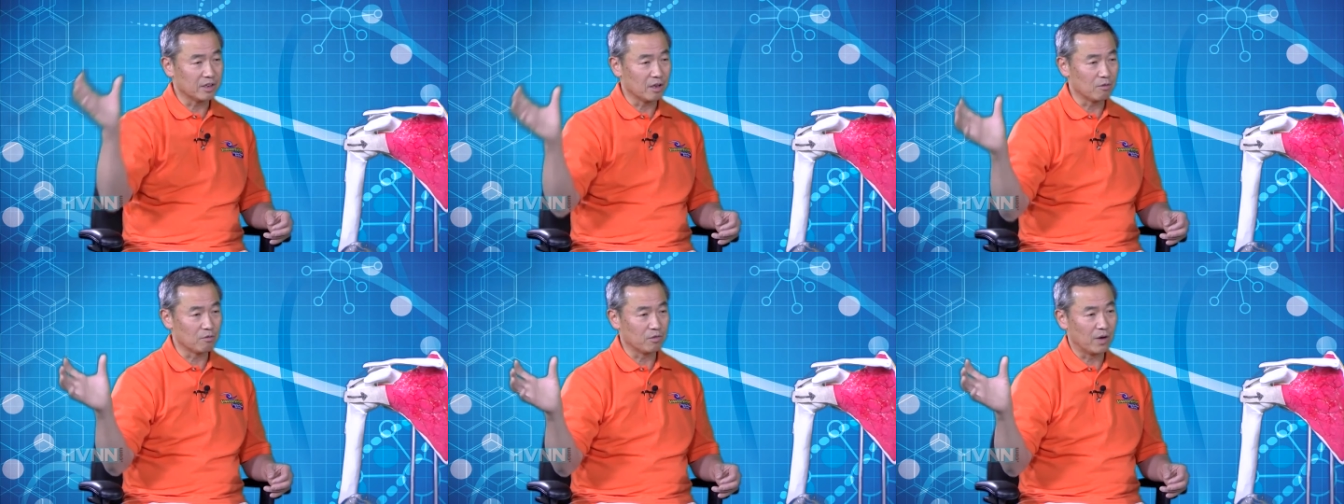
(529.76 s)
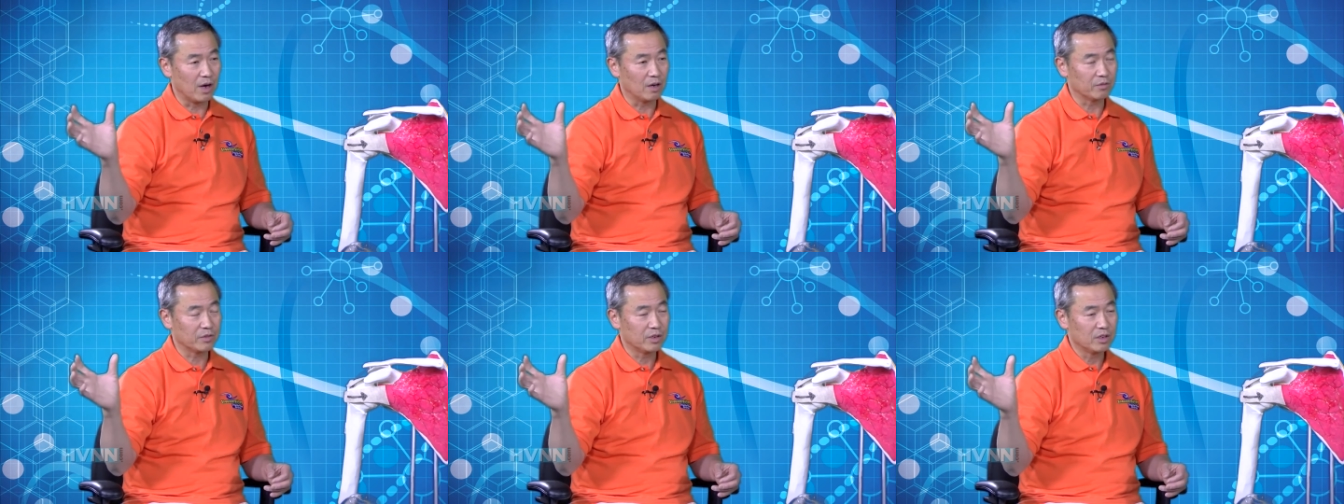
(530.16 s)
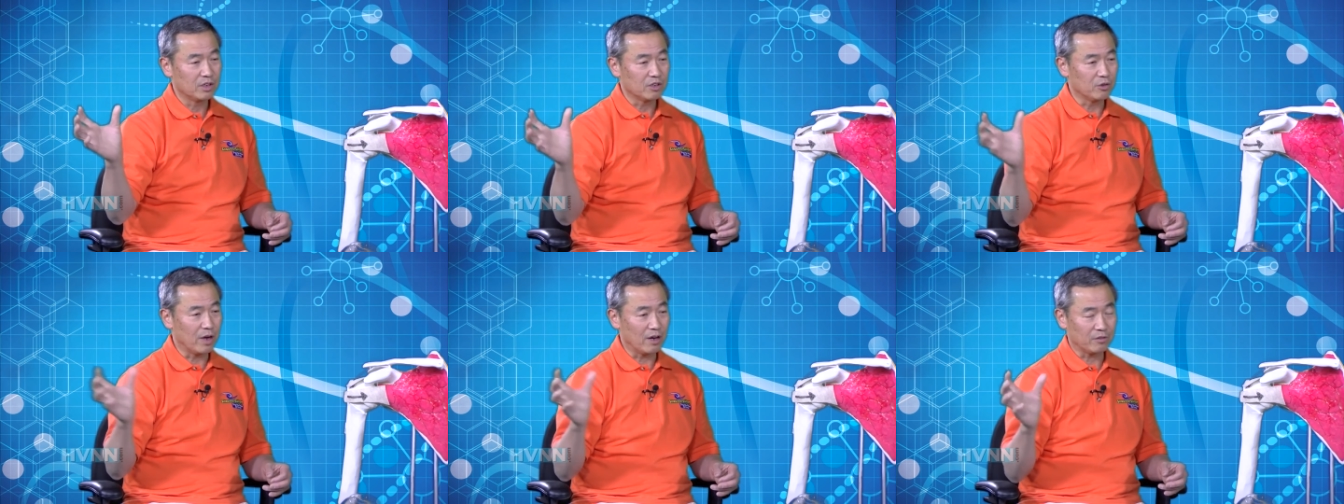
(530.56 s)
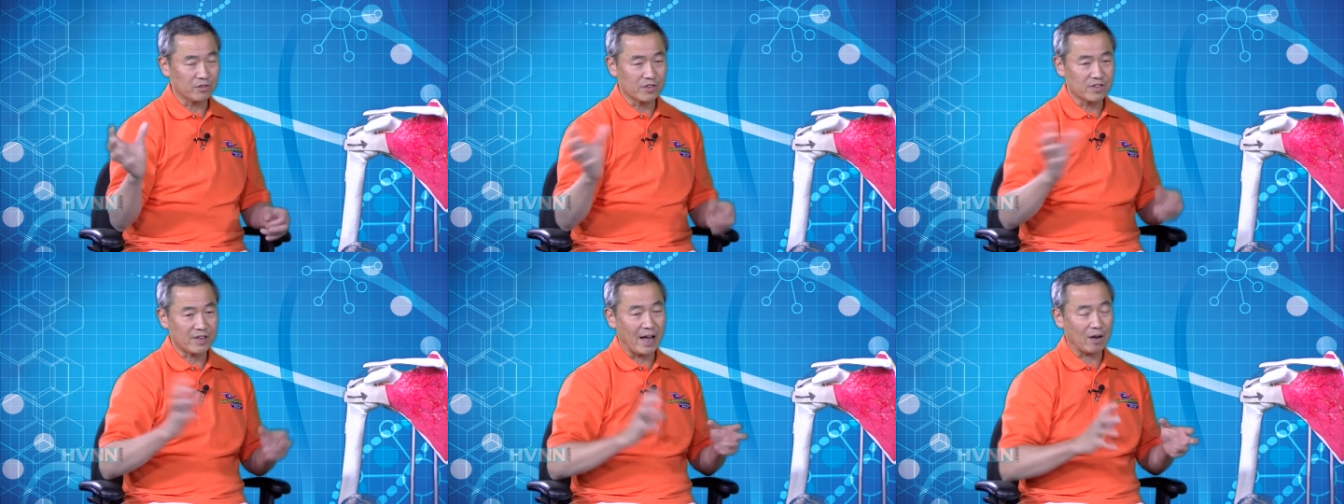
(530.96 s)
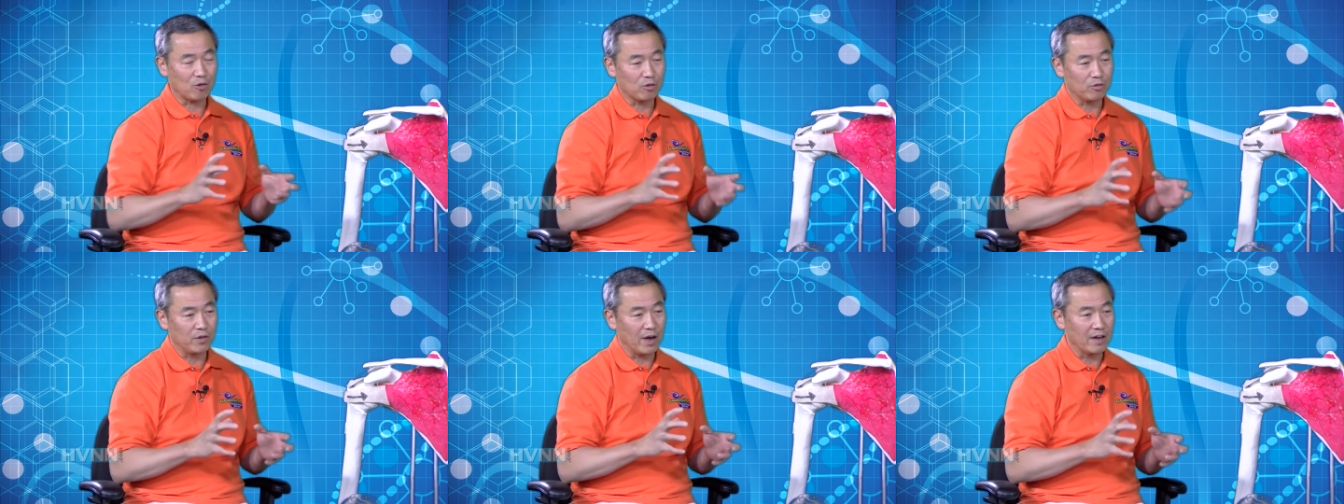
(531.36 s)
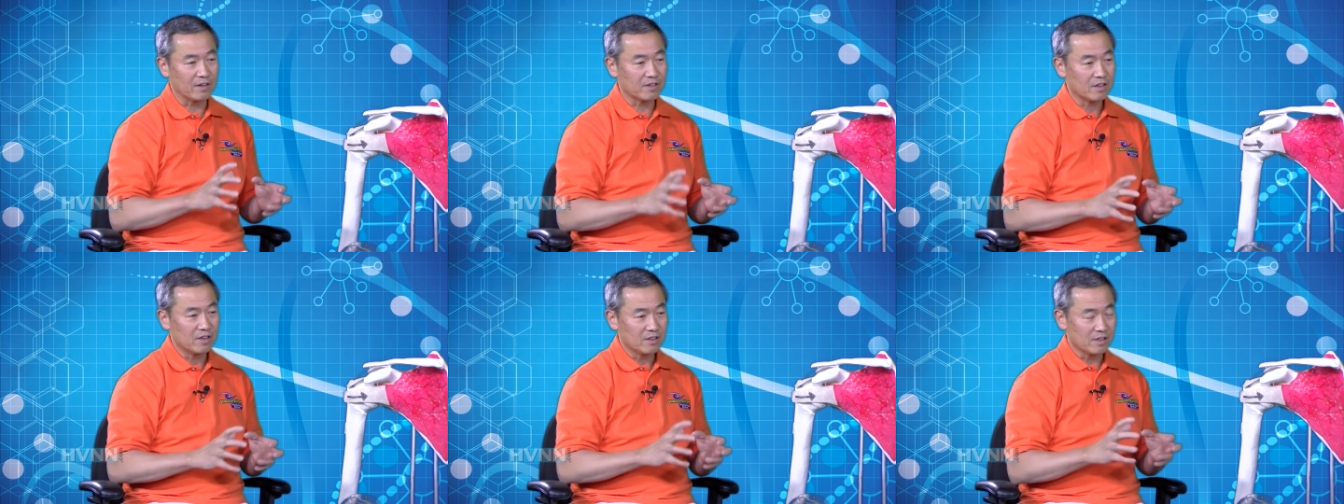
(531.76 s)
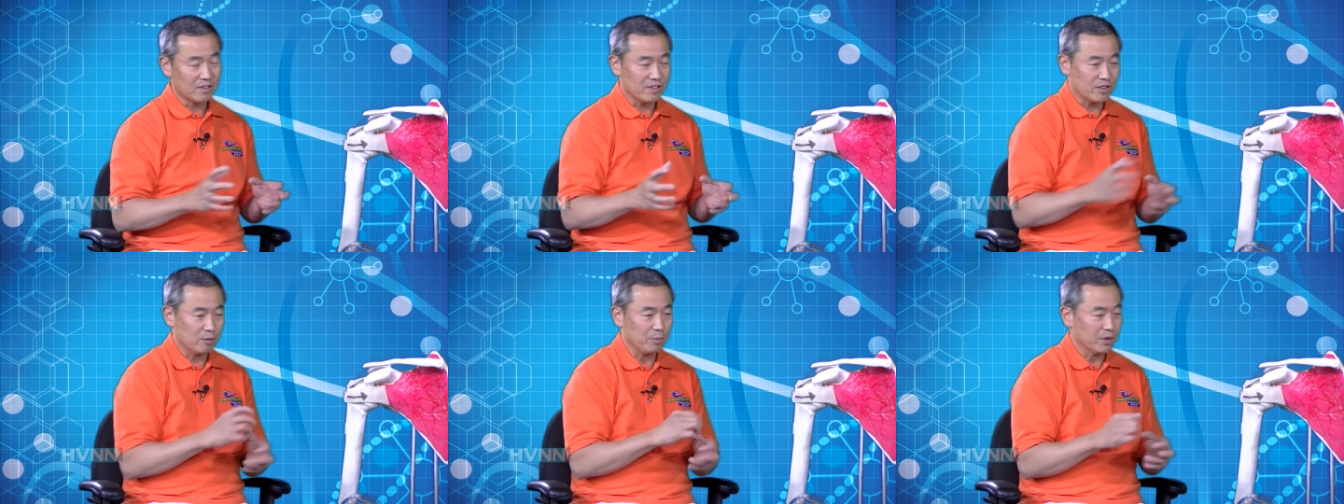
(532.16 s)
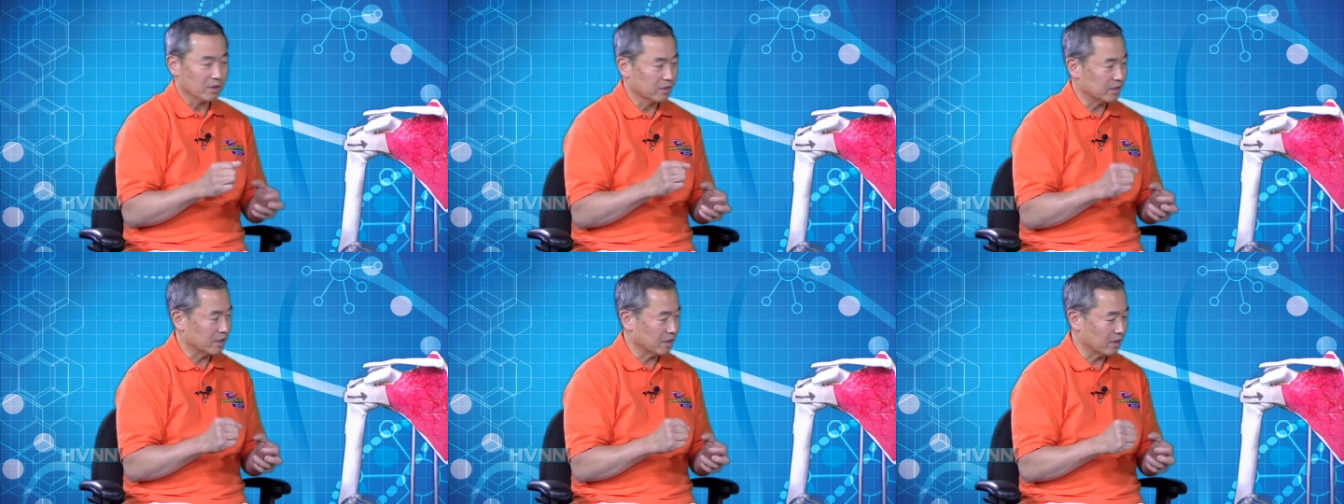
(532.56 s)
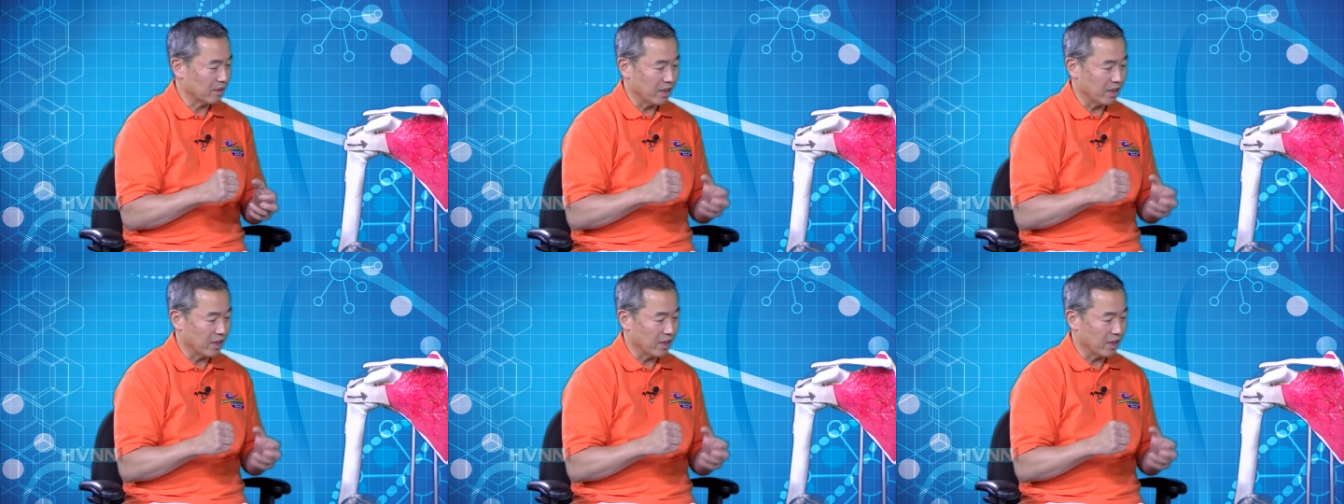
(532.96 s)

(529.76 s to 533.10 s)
involved, you have to sacrifice the stability.